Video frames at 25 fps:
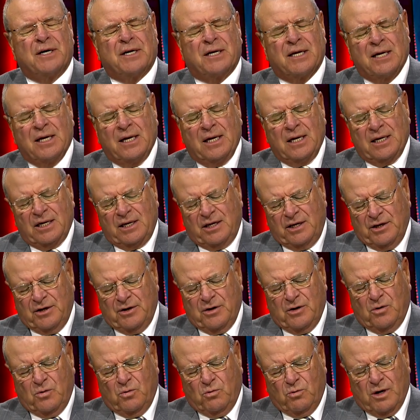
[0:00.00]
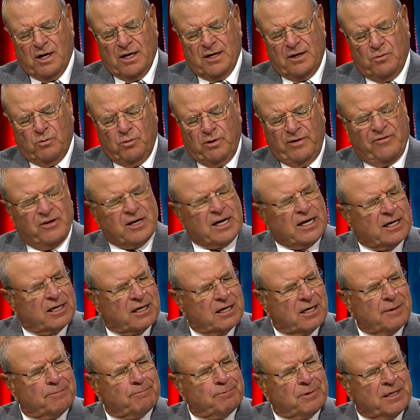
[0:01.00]
But you know what? We've got a
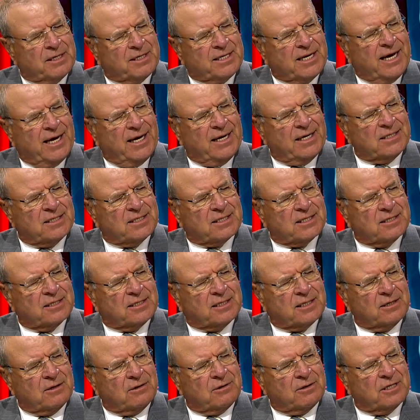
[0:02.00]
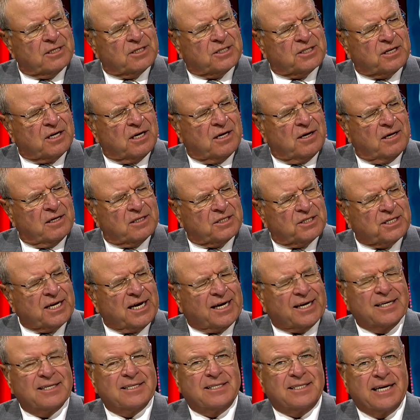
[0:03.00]
couple of days until this
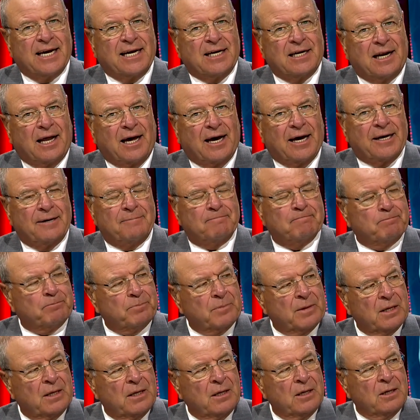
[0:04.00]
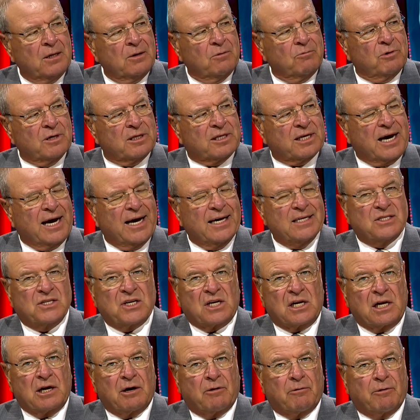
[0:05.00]
second deadline with guys
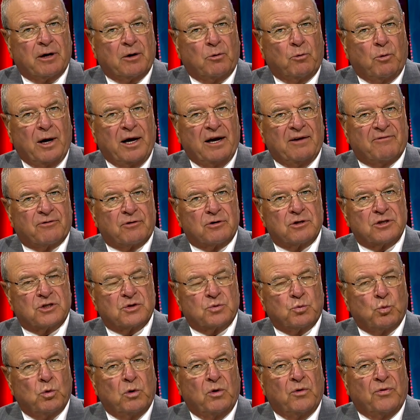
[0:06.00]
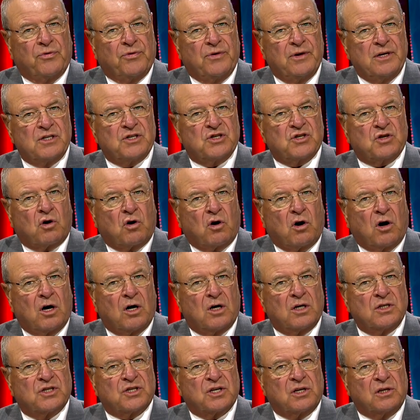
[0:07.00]
clearing waivers. Will this
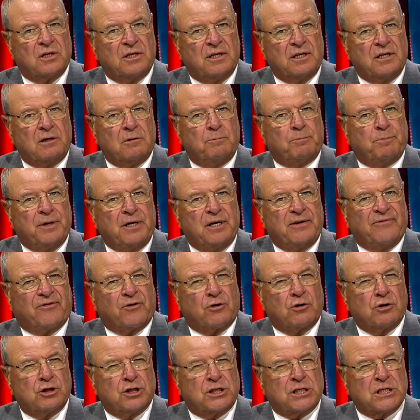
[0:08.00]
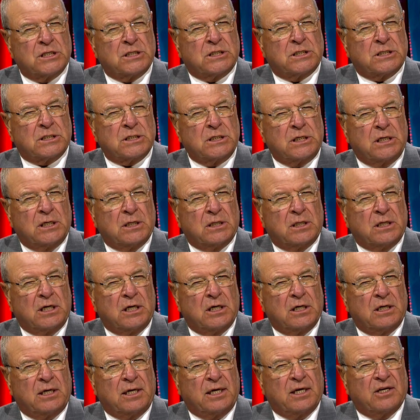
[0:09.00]
cause a little bit of urgency in the
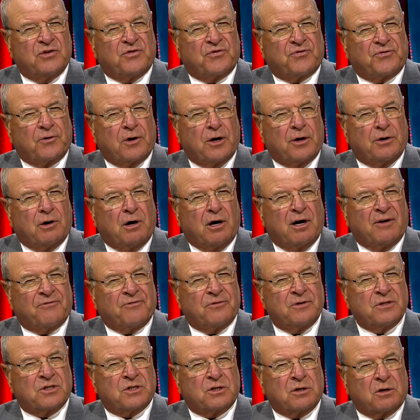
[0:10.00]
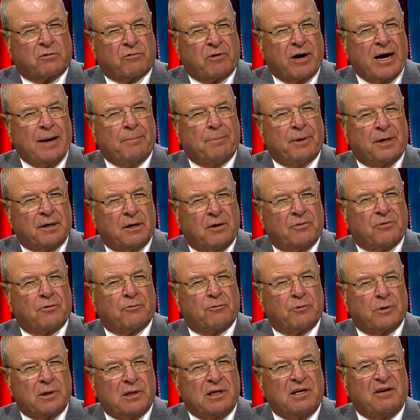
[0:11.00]
Indians front office to grab another
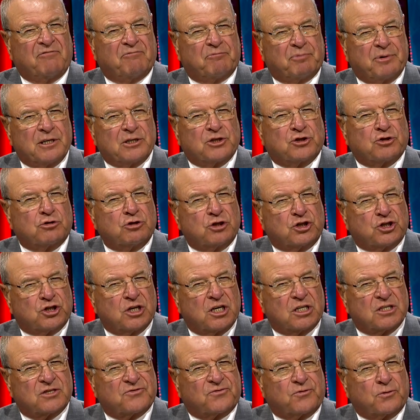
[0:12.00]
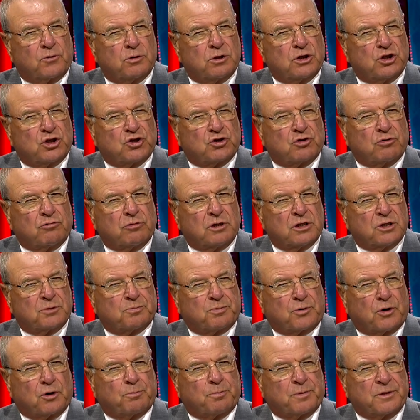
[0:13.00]
relief pitcher just for insurance
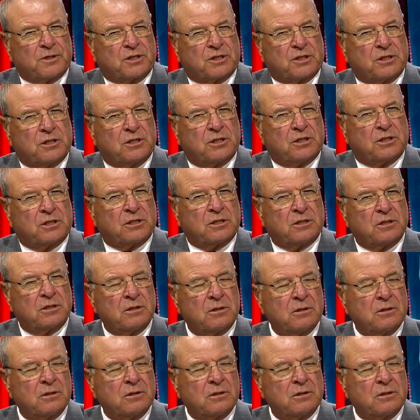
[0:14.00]
purposes?